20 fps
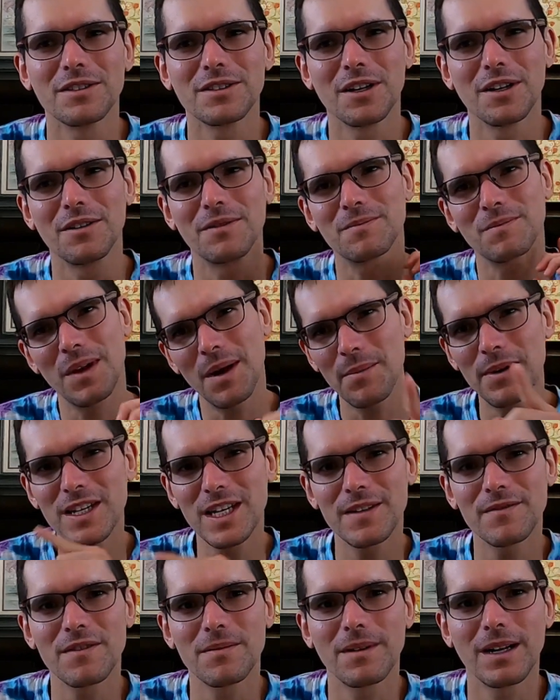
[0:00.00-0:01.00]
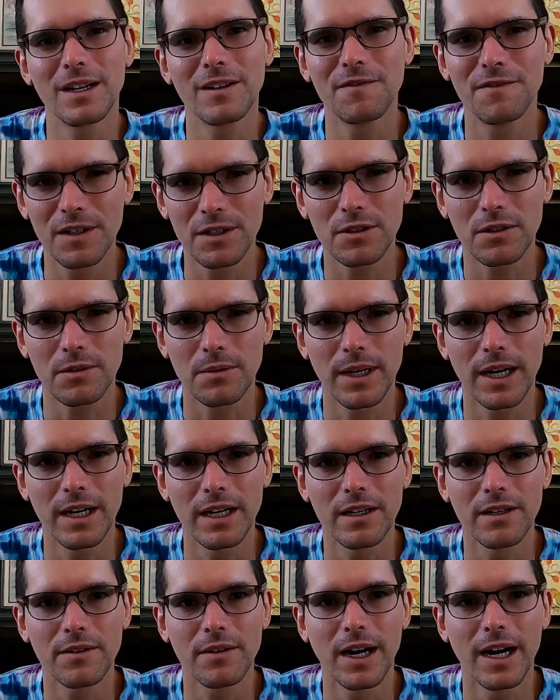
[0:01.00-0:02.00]
So I'm going to give it my official
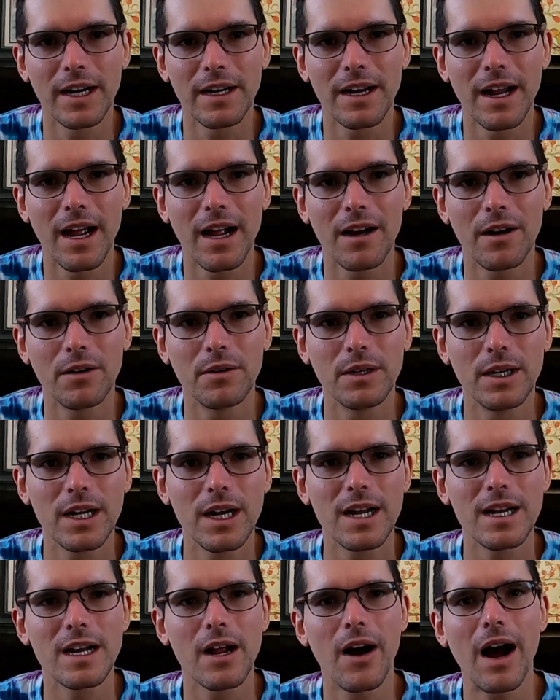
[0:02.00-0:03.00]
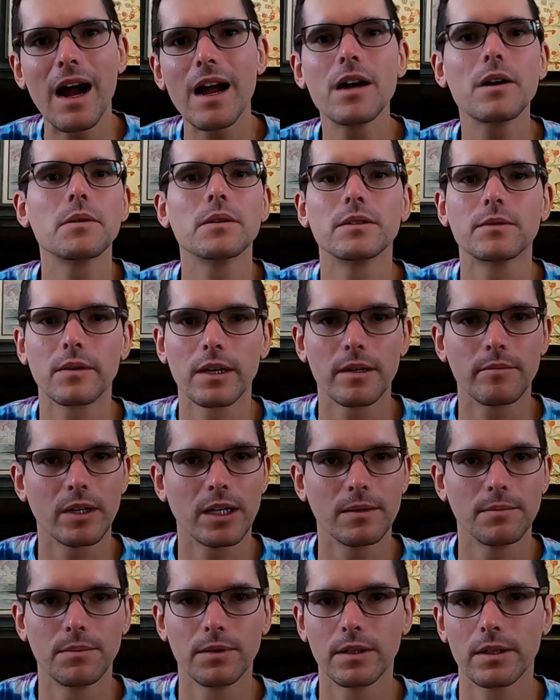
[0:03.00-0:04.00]
rating right now. Now, I always rate
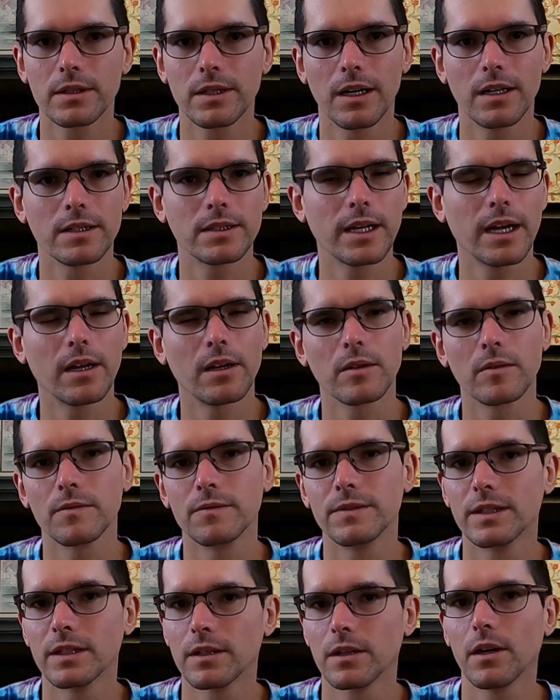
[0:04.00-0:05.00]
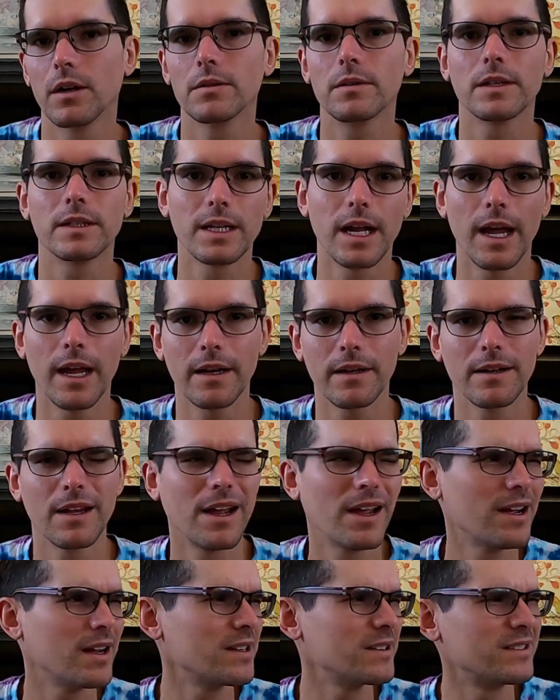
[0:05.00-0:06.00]
my books on a scale of 0 to 10.
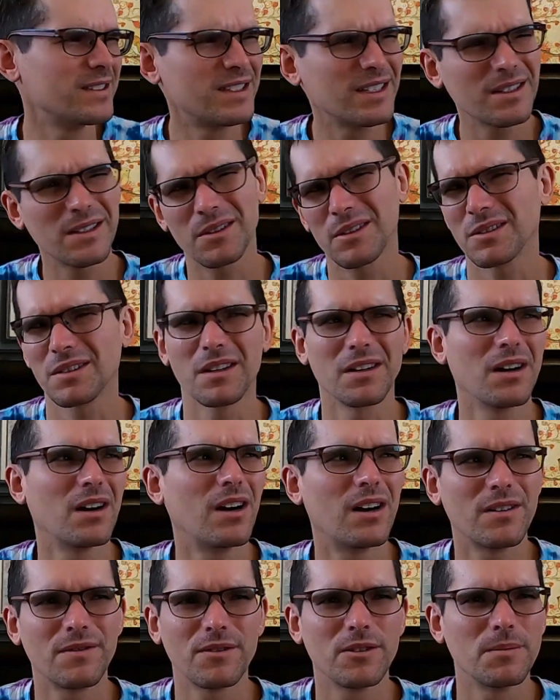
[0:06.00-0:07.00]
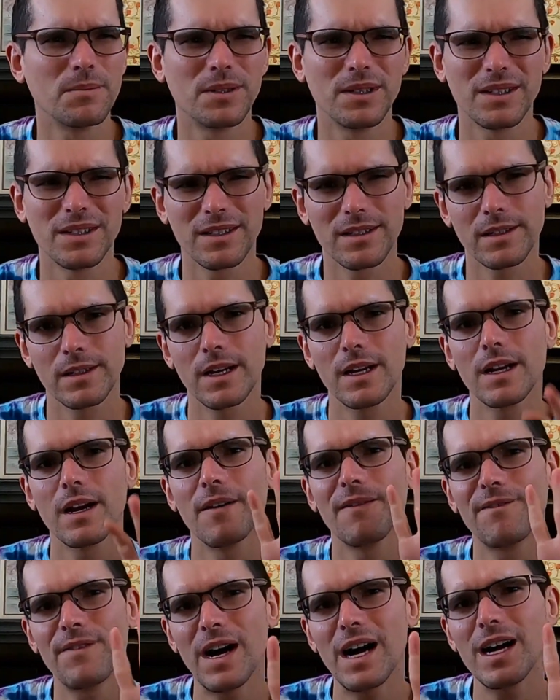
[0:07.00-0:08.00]
0 is an awful book.
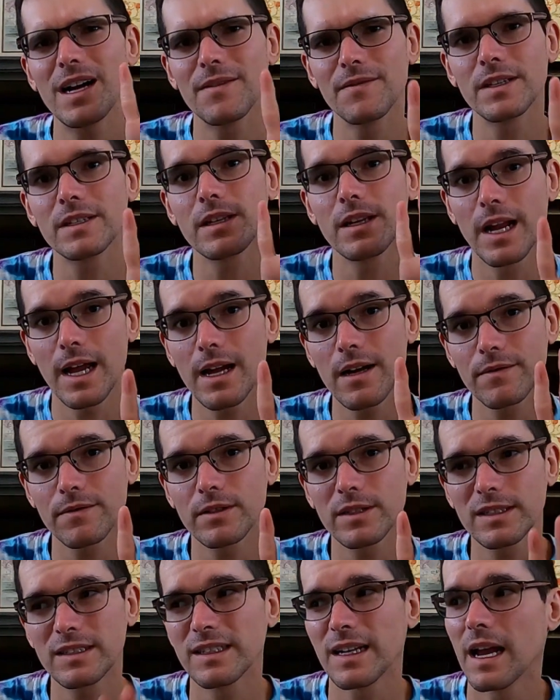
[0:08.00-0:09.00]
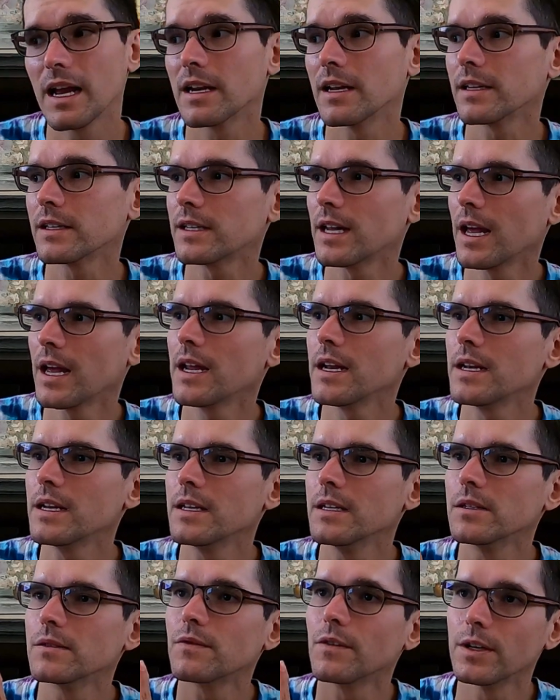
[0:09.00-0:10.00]
A 5 is an average, and a 10
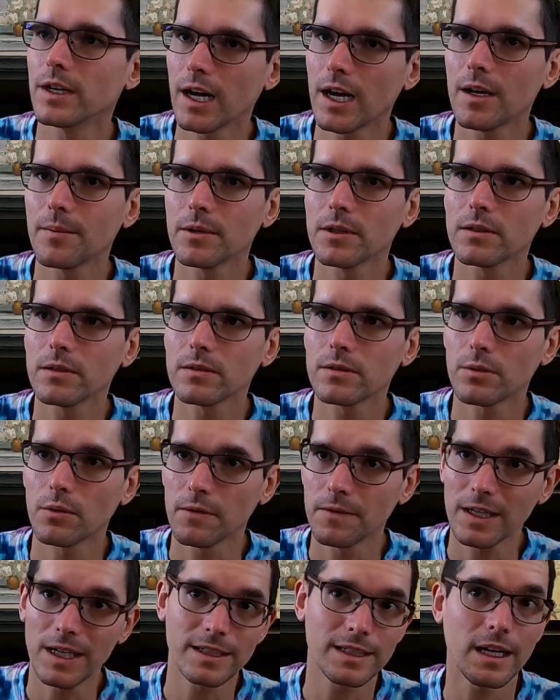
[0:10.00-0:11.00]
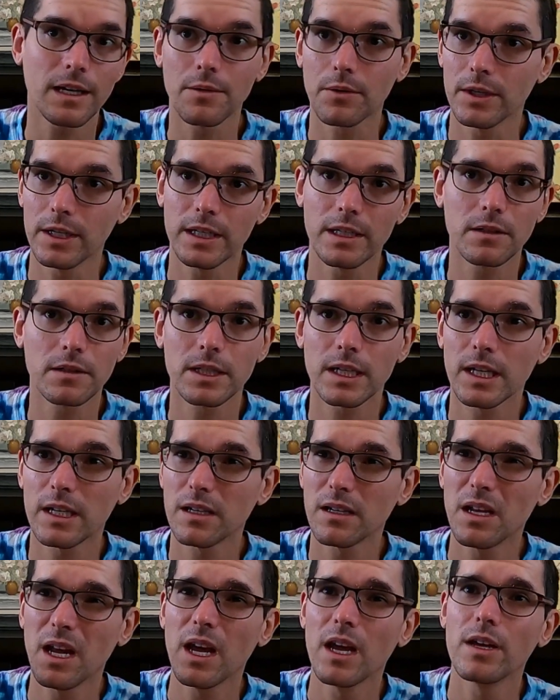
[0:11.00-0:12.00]
is phenomenal. To if it gets anywhere near
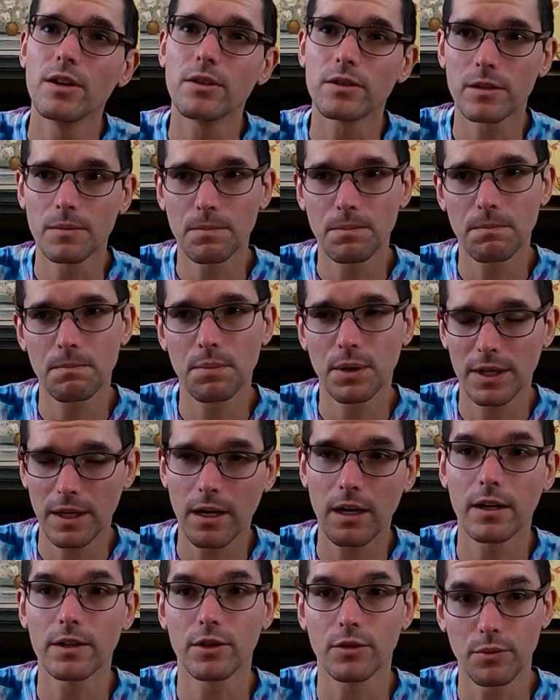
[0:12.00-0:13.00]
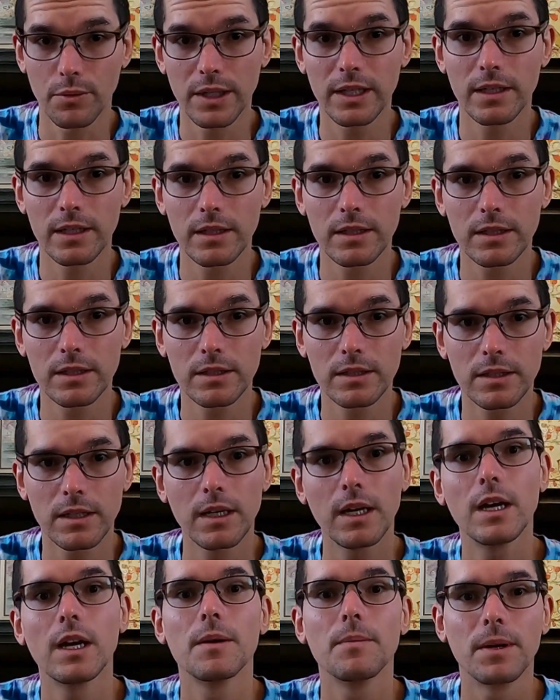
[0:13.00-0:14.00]
10, you should put that on your reading list,
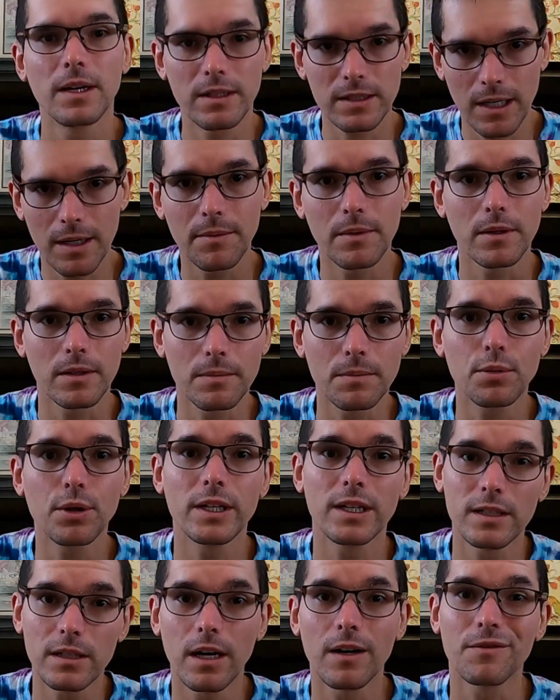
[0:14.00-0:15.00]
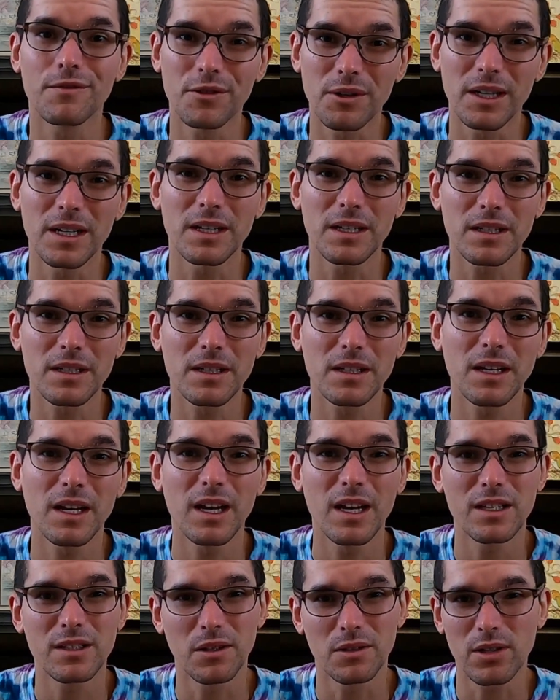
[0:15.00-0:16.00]
because I'm a pretty tough critic.
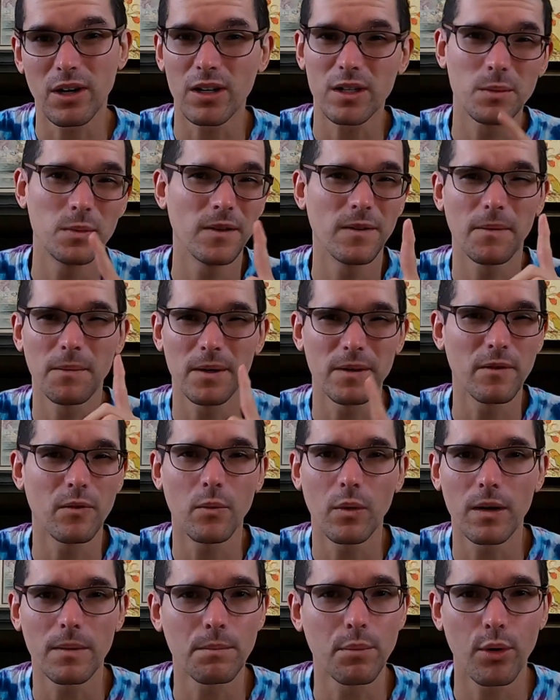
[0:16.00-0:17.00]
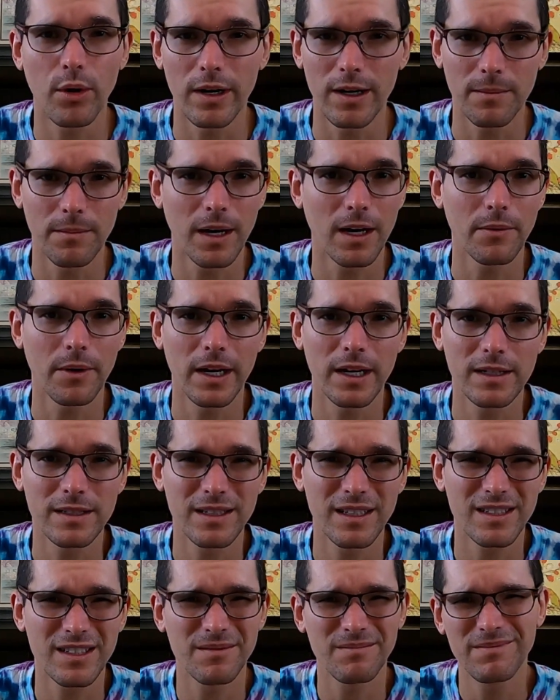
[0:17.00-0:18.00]
So it's hard to move up even 1 point in my rating
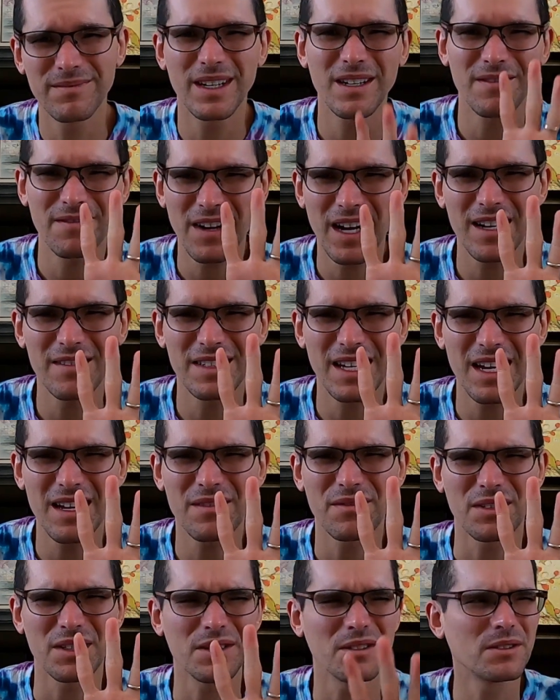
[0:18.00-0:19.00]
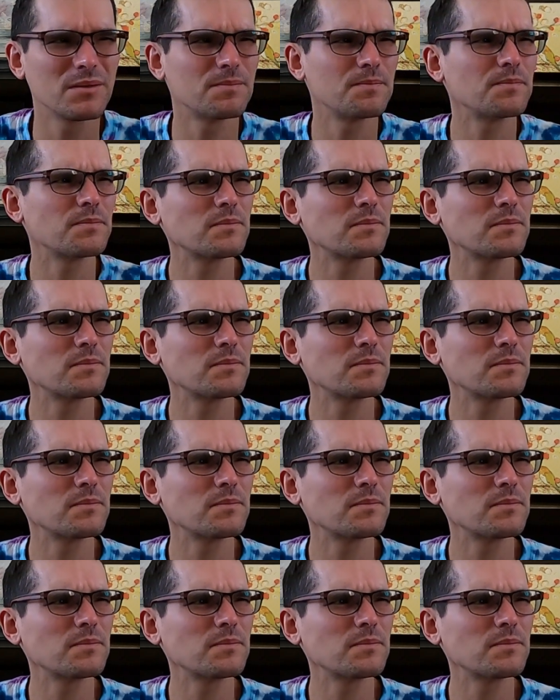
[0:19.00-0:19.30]
system, and a 5's average.